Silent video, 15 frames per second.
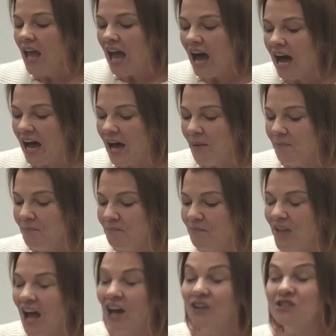I
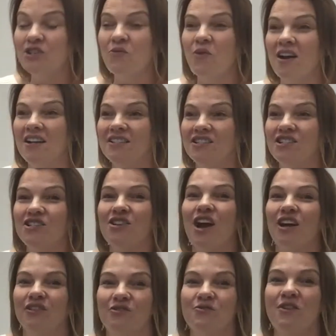also want us to
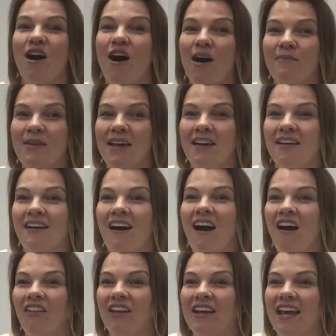talk through common
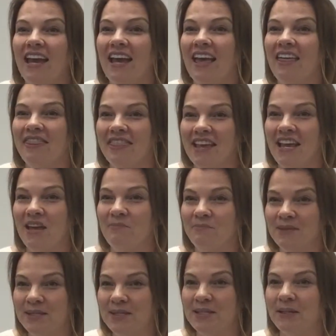holiday
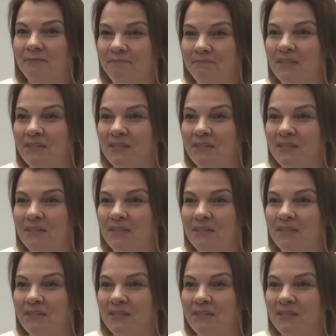themes.